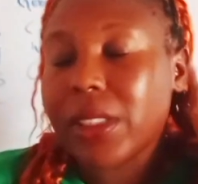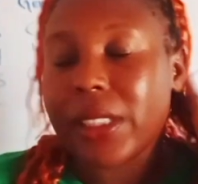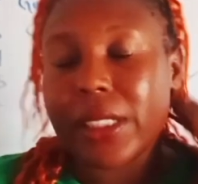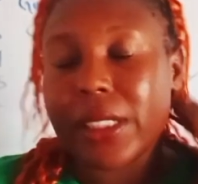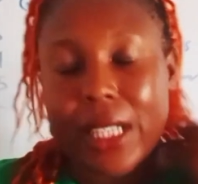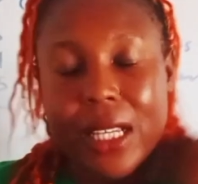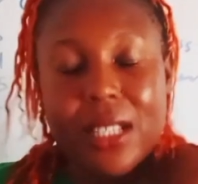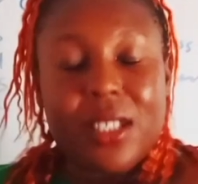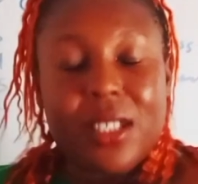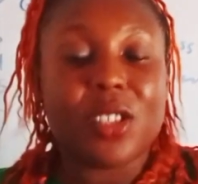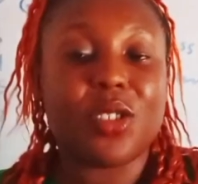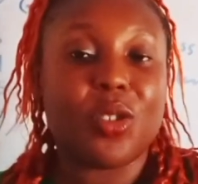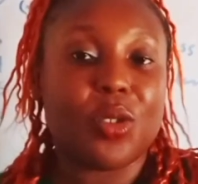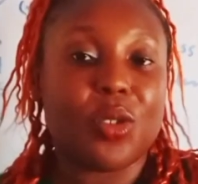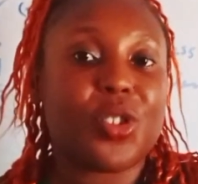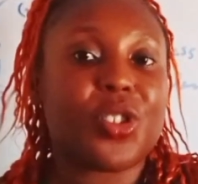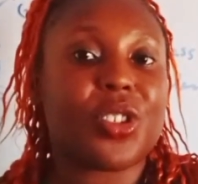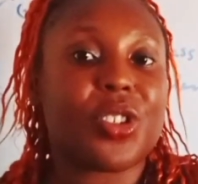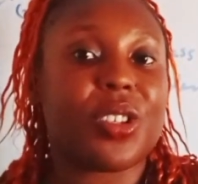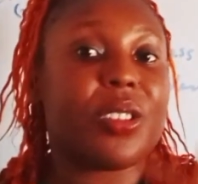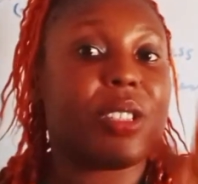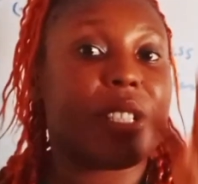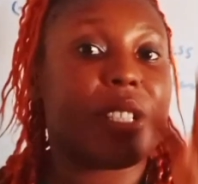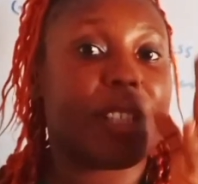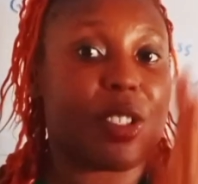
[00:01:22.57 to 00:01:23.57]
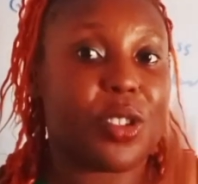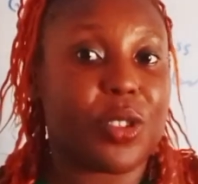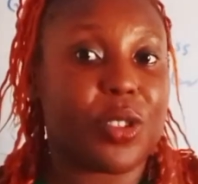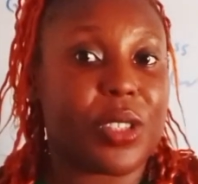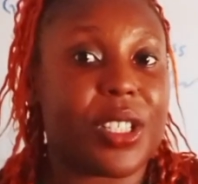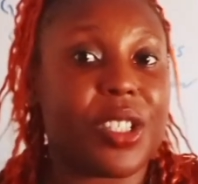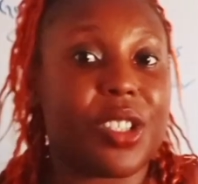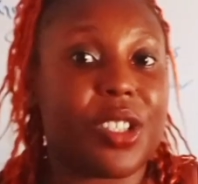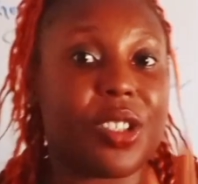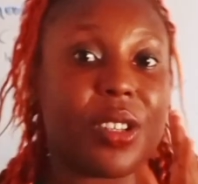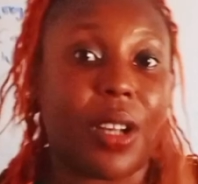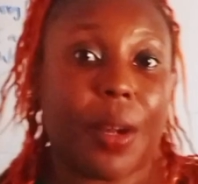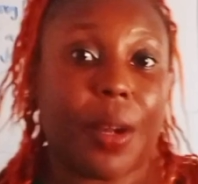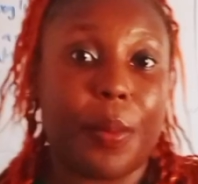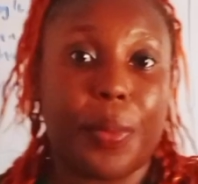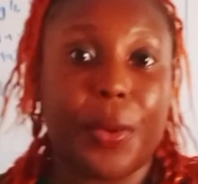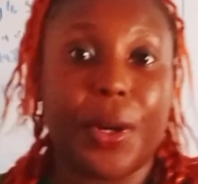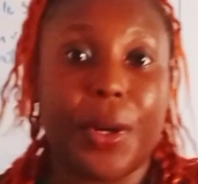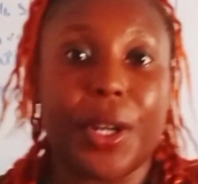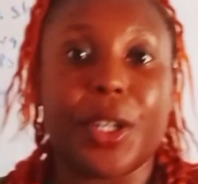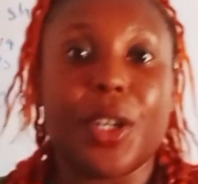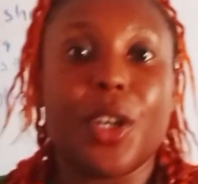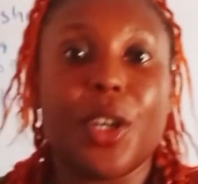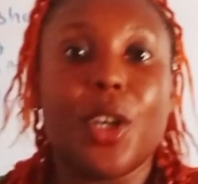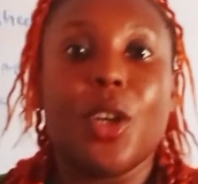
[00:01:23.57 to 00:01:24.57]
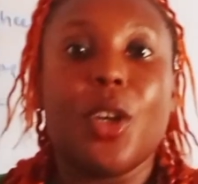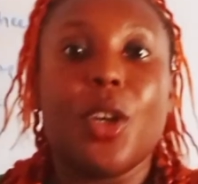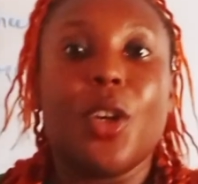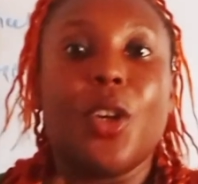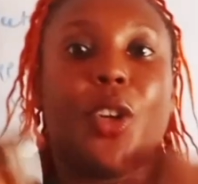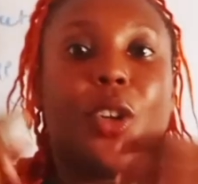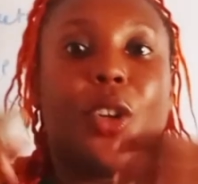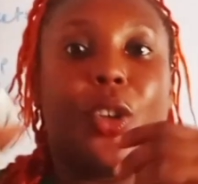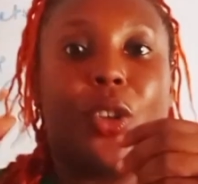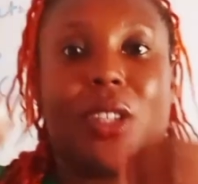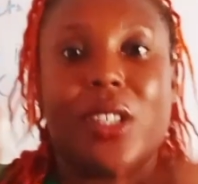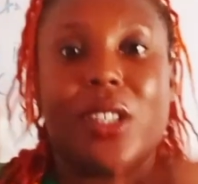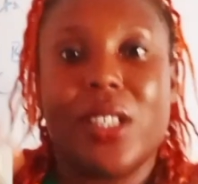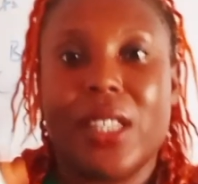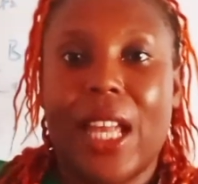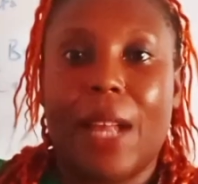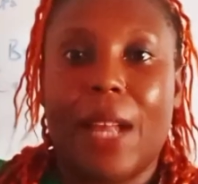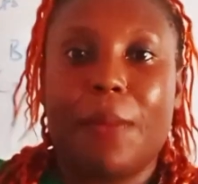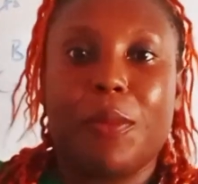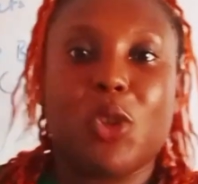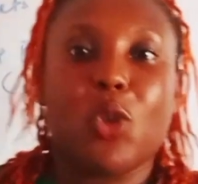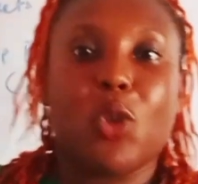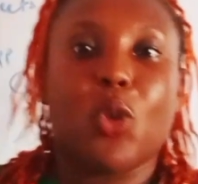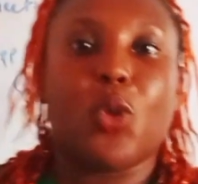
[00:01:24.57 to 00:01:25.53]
Yes, the Notion is your digital brain, you understand?